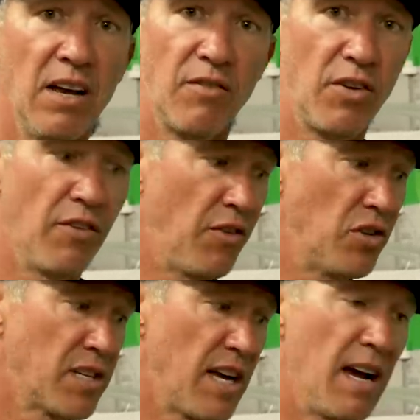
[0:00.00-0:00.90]
for the
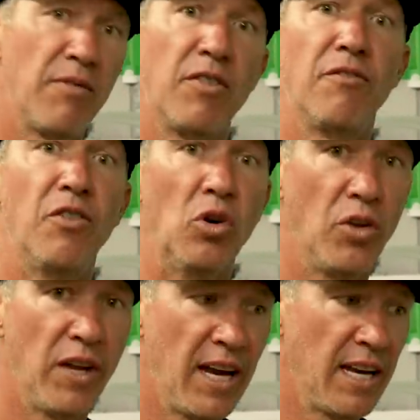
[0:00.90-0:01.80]
first time for
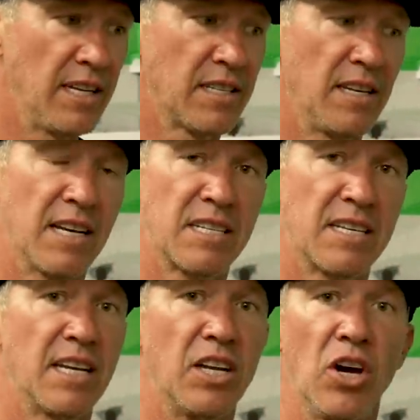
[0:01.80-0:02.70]
full days, and next
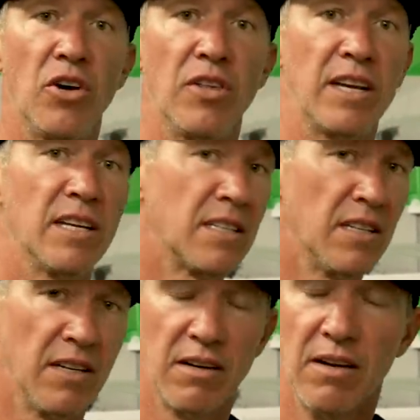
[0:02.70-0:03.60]
thing you know, they get
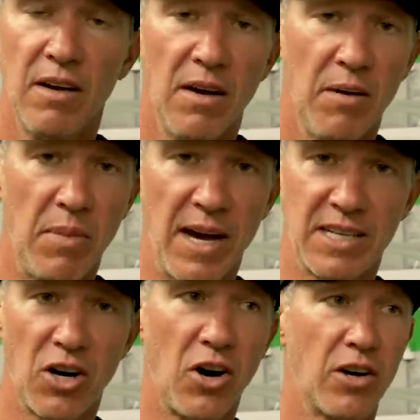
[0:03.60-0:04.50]
to my
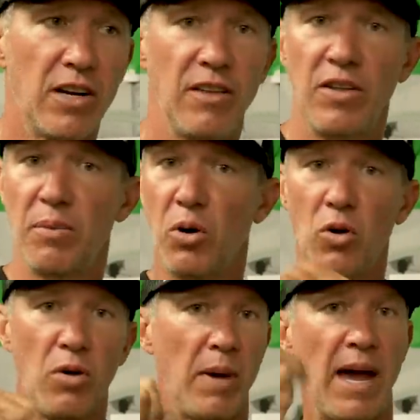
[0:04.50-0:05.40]
target and they're
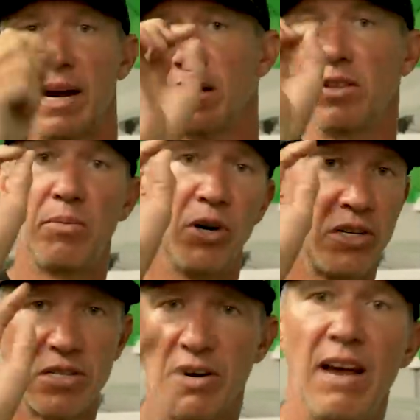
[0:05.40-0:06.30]
pulling back and their
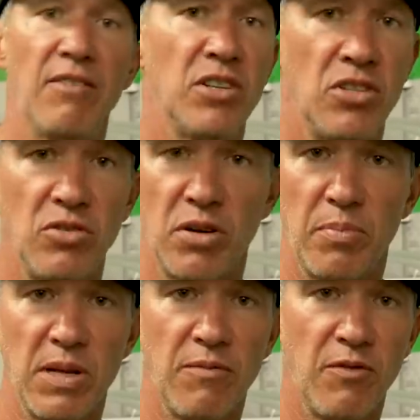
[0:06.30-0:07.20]
buddies are having to do their
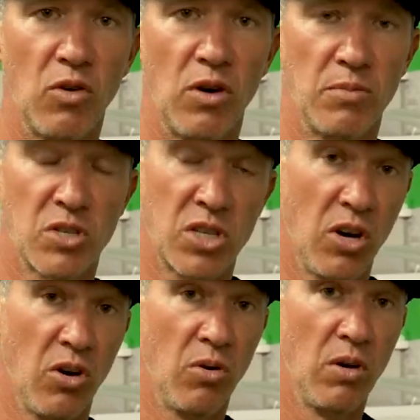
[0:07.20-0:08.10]
peep for them.
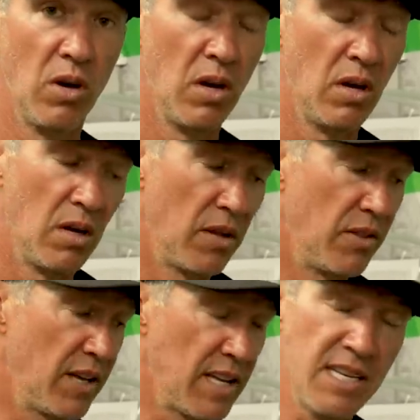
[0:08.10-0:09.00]
So
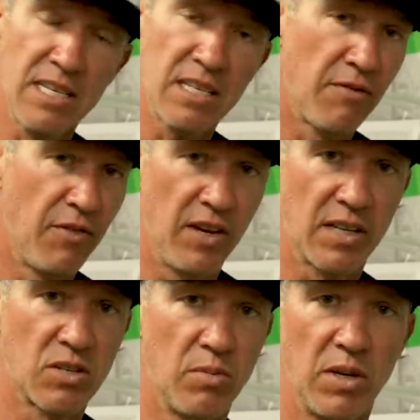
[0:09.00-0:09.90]
the easy
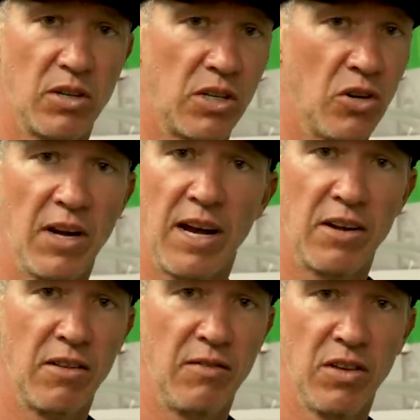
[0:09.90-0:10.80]
fix would be able to go down
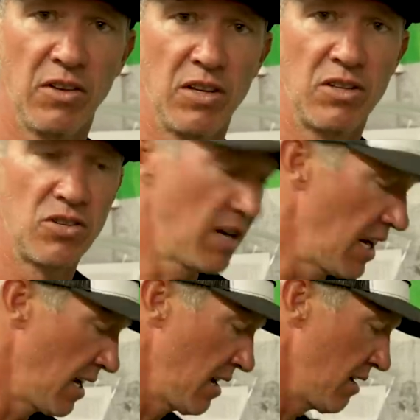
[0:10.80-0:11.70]
to the village
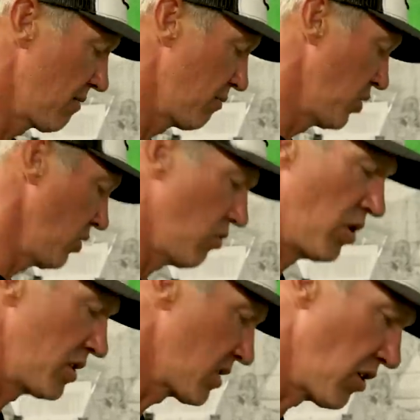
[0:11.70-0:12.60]
and put
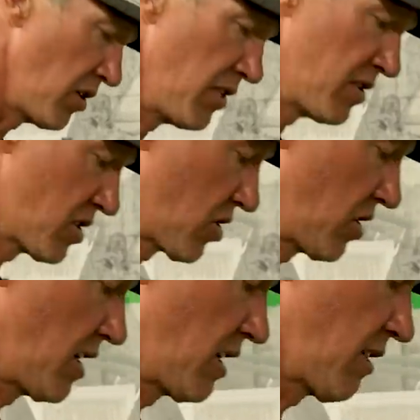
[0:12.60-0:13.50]
one turn in the
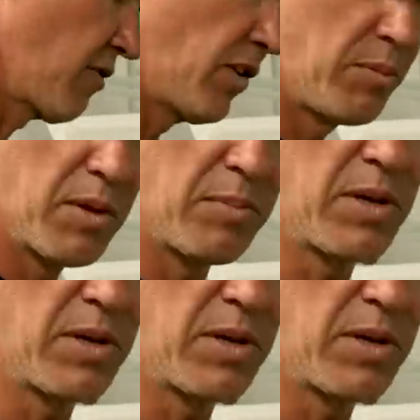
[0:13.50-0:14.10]
string, flip the